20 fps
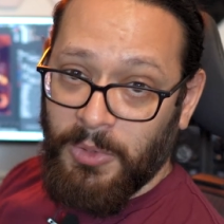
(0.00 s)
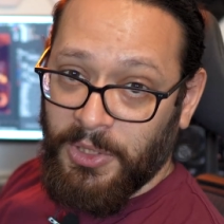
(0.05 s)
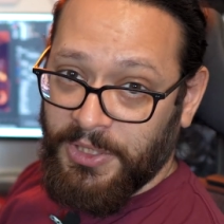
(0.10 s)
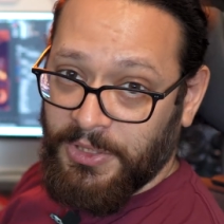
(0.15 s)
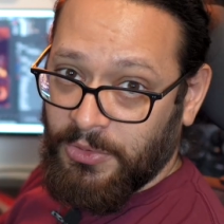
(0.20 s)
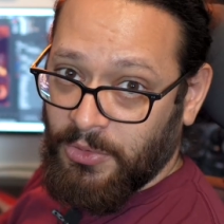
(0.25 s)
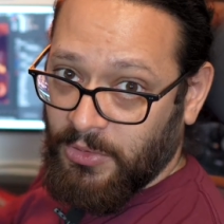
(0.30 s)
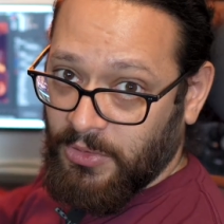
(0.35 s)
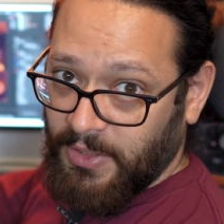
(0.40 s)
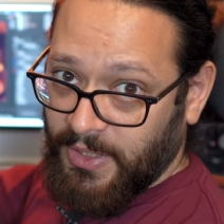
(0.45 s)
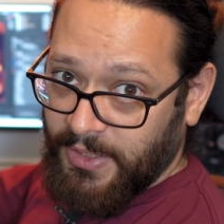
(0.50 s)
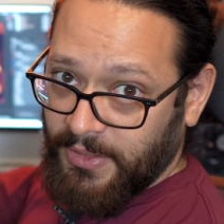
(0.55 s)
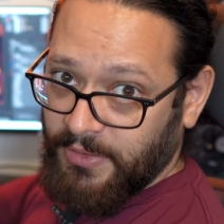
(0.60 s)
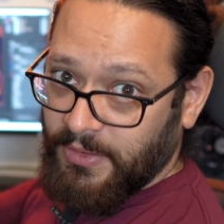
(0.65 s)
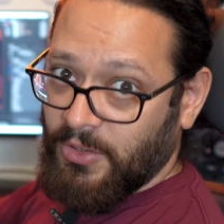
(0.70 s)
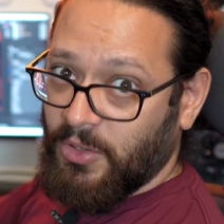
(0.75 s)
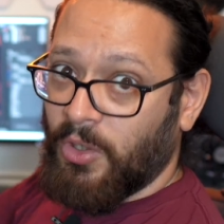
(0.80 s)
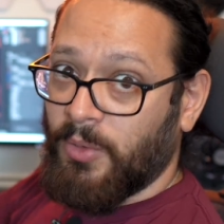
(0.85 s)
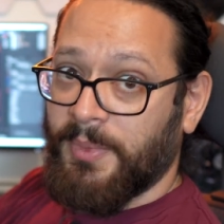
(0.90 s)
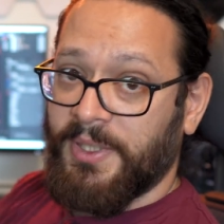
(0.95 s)
monitor like
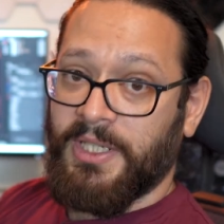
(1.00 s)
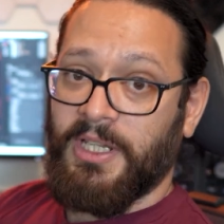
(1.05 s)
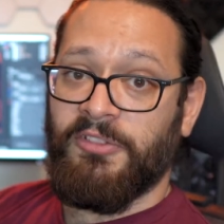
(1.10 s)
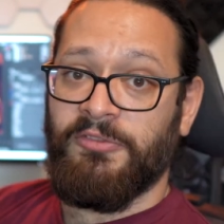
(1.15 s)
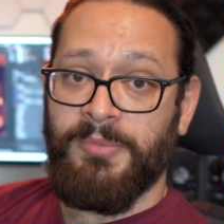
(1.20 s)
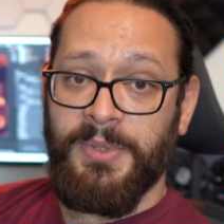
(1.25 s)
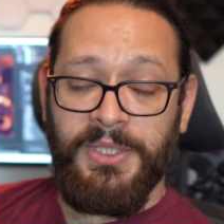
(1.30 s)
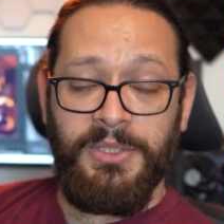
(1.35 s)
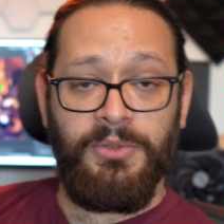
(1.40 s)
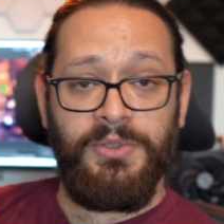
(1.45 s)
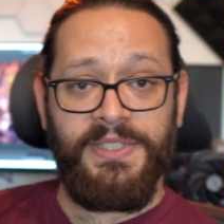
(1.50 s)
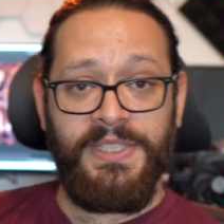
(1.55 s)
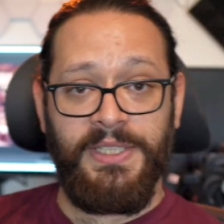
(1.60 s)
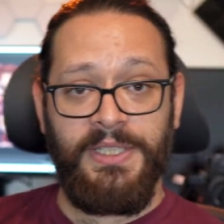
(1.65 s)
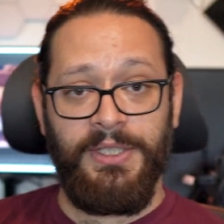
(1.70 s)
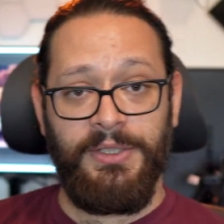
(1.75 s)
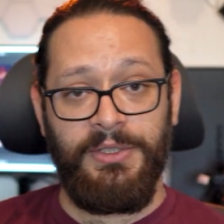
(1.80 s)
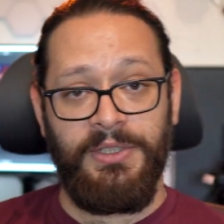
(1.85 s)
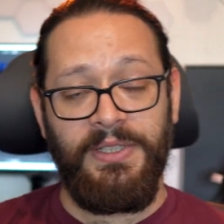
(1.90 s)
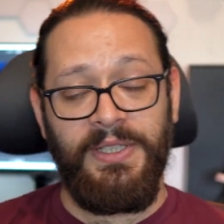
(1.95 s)
the Omen I've been using
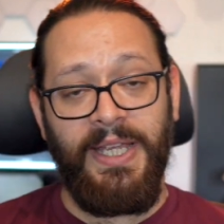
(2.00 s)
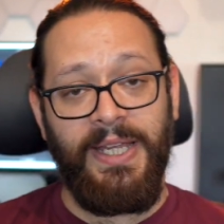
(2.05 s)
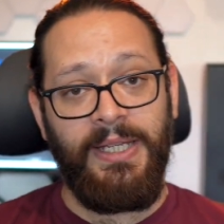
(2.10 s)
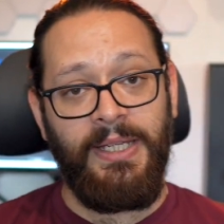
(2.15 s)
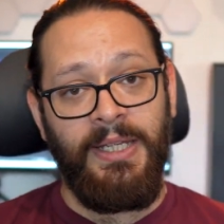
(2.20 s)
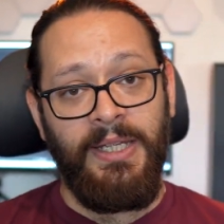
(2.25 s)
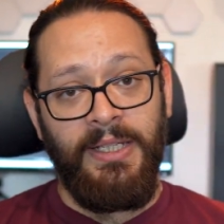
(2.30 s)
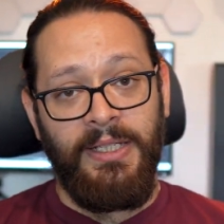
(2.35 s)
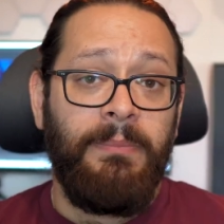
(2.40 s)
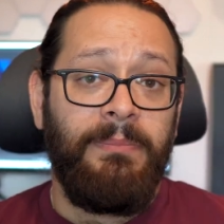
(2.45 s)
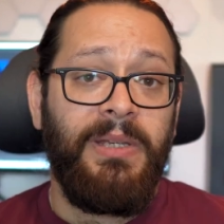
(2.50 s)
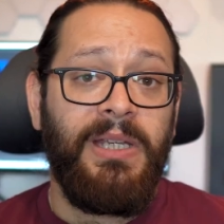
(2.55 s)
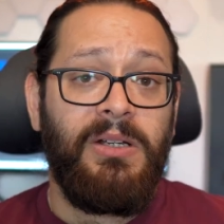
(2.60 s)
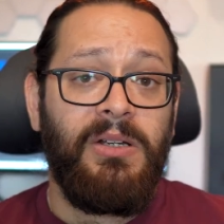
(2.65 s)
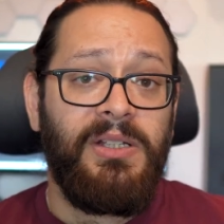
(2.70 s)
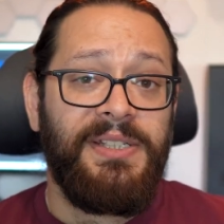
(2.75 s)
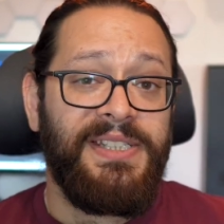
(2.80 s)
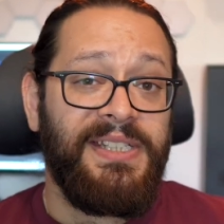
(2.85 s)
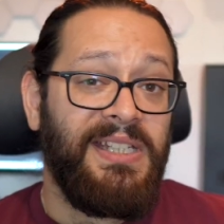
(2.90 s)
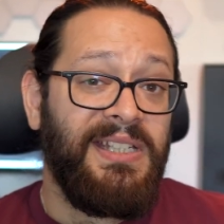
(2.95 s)
here today,
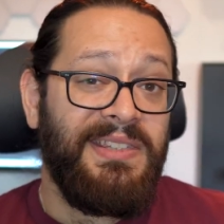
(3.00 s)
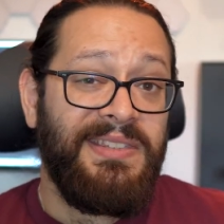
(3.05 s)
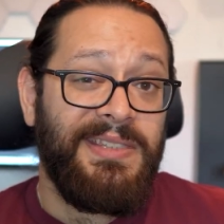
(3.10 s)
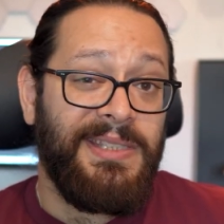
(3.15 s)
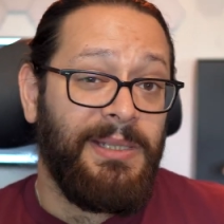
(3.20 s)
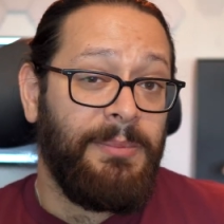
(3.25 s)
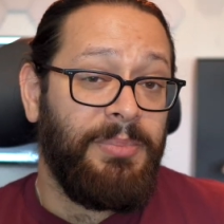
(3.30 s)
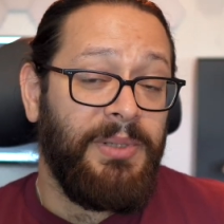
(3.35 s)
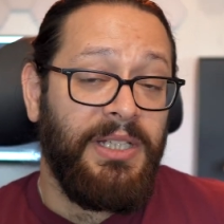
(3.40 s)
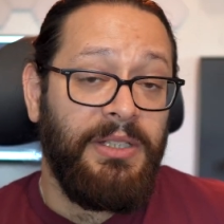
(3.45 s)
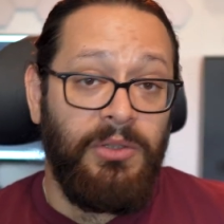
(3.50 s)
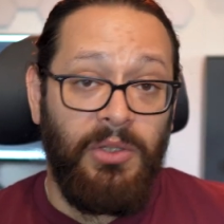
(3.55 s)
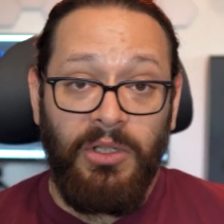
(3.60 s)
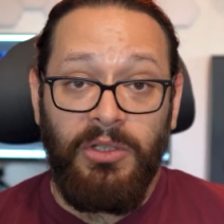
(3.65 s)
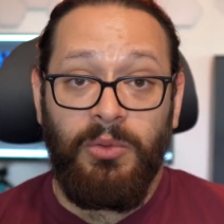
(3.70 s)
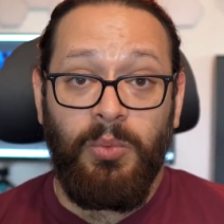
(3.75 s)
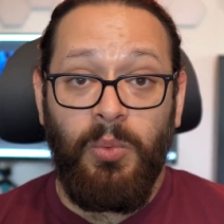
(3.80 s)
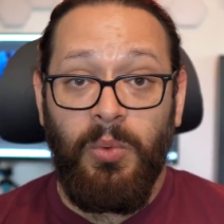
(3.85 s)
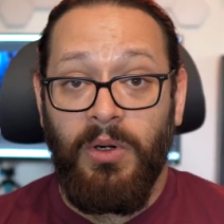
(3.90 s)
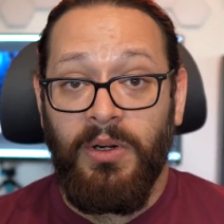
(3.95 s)
because it's simply
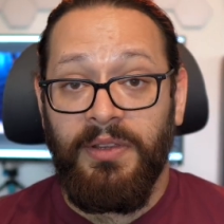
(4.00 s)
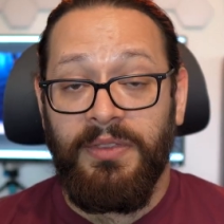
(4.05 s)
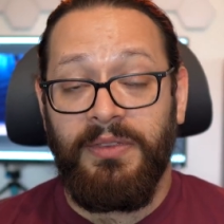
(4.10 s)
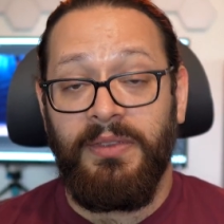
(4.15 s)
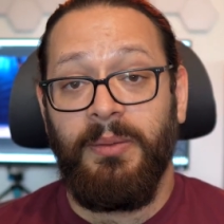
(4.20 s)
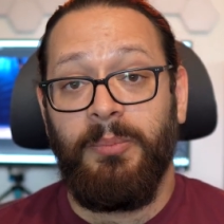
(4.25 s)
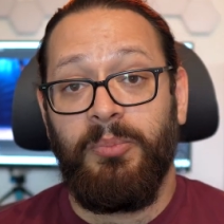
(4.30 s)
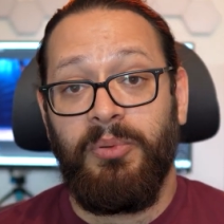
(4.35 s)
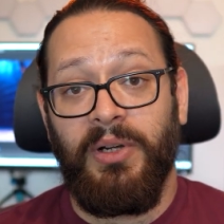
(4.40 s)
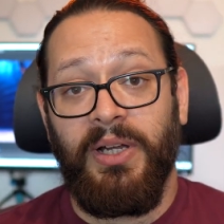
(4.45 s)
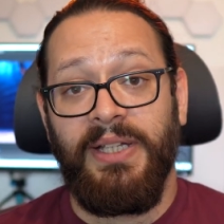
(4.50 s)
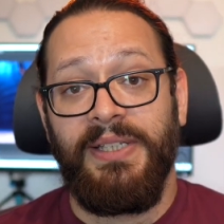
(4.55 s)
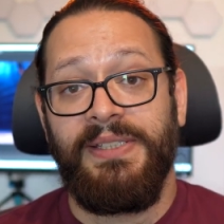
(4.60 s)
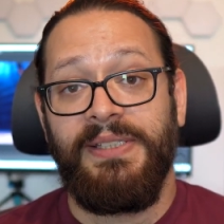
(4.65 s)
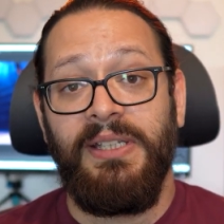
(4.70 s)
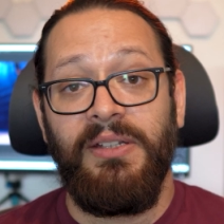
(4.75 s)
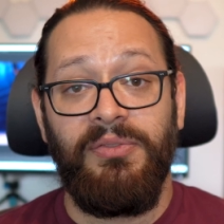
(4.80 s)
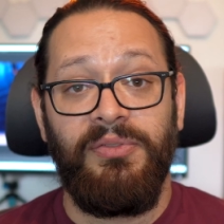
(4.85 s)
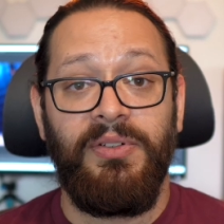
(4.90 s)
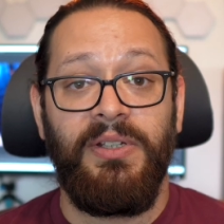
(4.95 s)
not worth the price
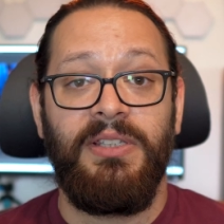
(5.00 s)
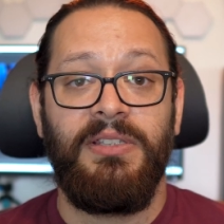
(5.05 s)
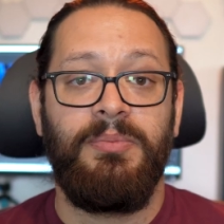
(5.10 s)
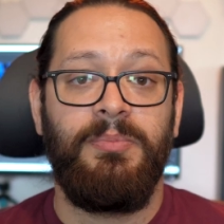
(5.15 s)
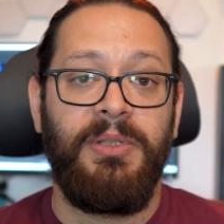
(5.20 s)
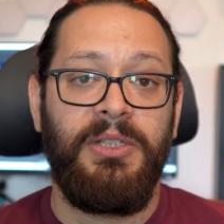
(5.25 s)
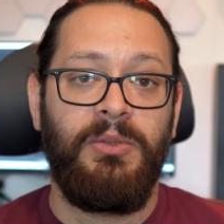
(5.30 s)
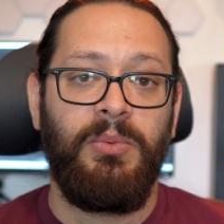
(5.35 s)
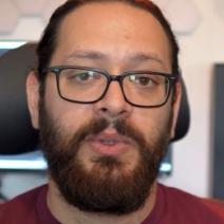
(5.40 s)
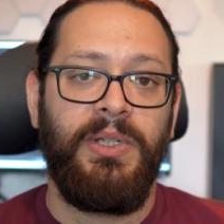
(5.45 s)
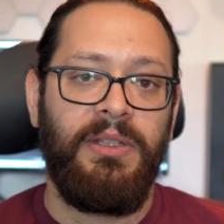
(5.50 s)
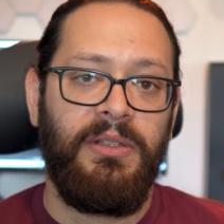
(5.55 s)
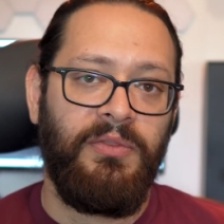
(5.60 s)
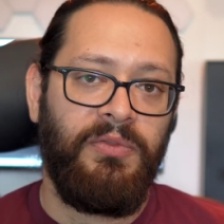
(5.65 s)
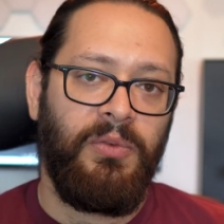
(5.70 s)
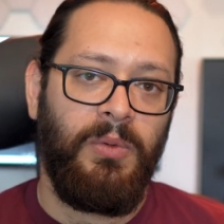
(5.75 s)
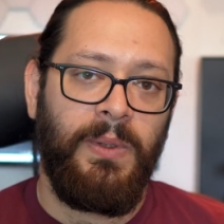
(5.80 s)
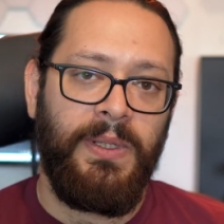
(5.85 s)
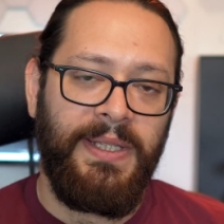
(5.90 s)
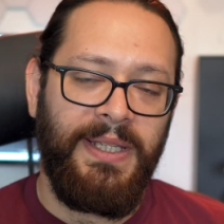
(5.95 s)
difference between the
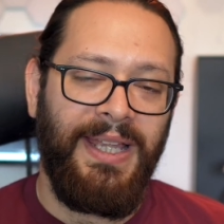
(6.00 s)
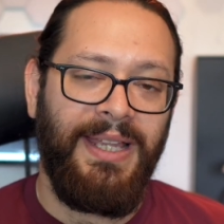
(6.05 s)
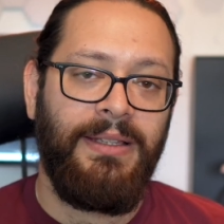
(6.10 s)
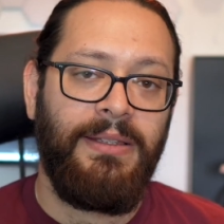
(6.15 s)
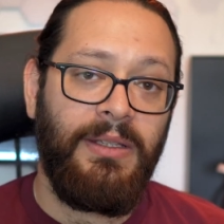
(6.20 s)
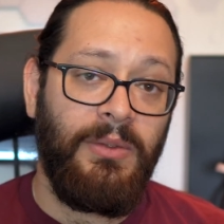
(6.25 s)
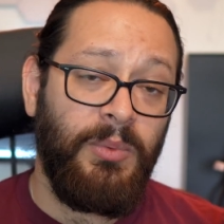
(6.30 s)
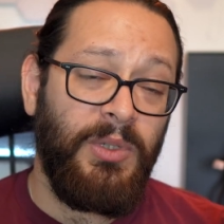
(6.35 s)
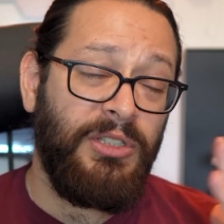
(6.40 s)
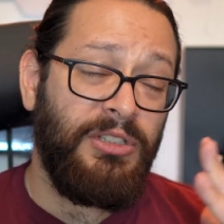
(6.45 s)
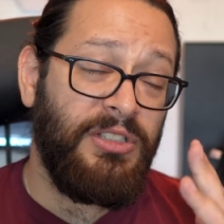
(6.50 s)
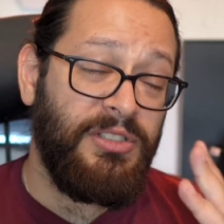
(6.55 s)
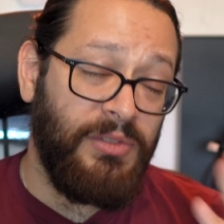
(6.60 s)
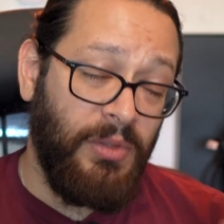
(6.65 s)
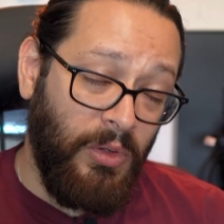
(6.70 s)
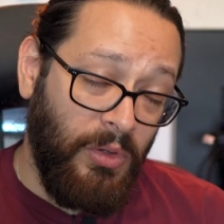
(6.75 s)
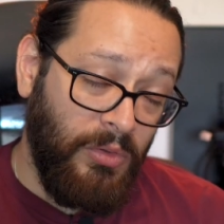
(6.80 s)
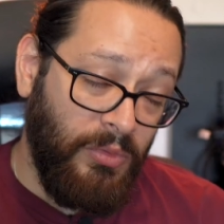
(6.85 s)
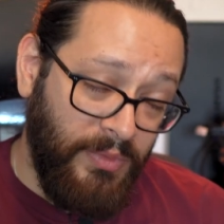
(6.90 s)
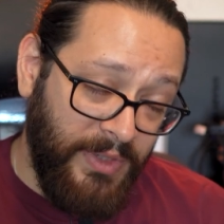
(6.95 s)
4080, which is
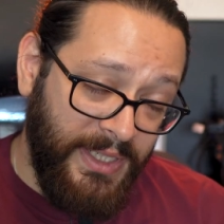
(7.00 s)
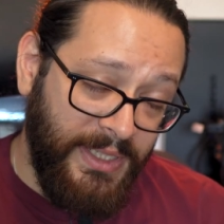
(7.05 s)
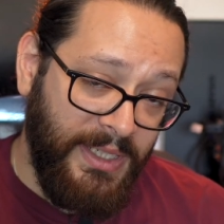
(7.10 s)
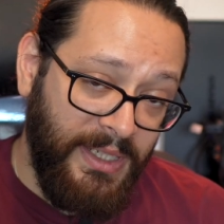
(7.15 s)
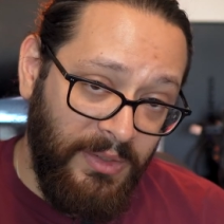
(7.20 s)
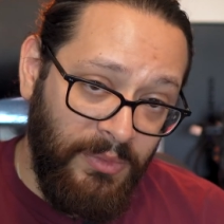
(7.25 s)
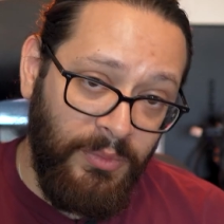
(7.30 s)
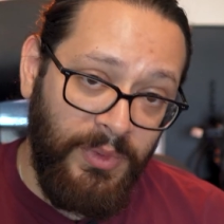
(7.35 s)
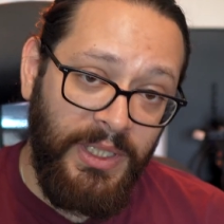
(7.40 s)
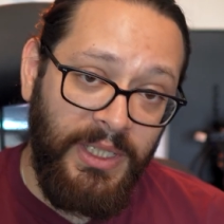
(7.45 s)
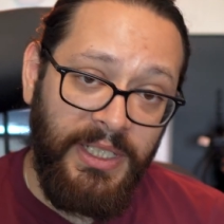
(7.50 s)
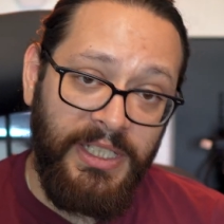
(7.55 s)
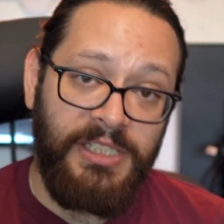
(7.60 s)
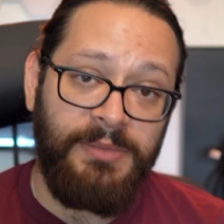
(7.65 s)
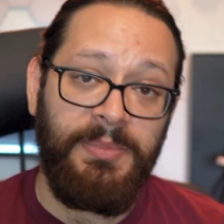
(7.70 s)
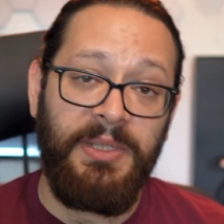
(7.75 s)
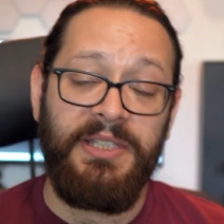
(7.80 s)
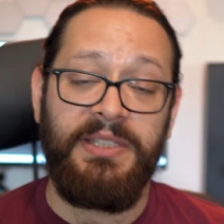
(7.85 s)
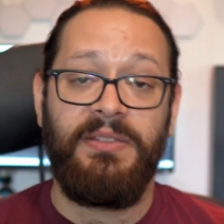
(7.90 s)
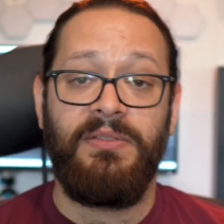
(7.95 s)
already a really
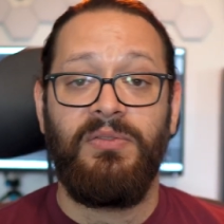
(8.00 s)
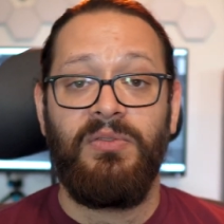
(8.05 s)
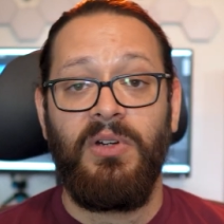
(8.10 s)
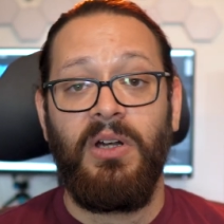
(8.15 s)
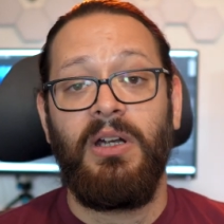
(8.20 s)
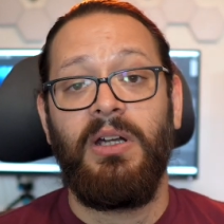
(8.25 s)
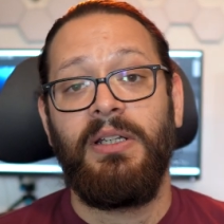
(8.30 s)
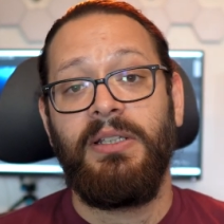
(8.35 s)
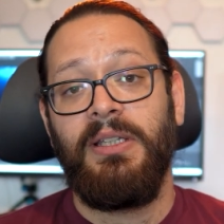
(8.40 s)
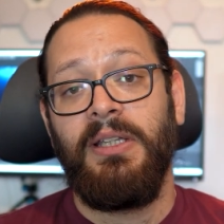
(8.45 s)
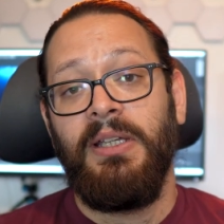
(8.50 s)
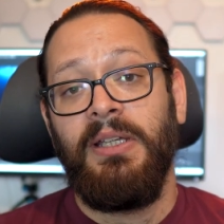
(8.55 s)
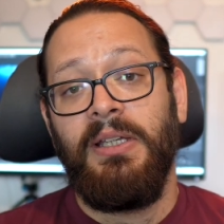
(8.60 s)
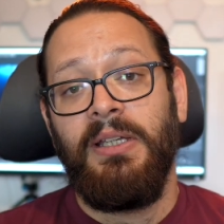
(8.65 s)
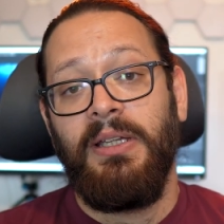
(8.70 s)
expensive card.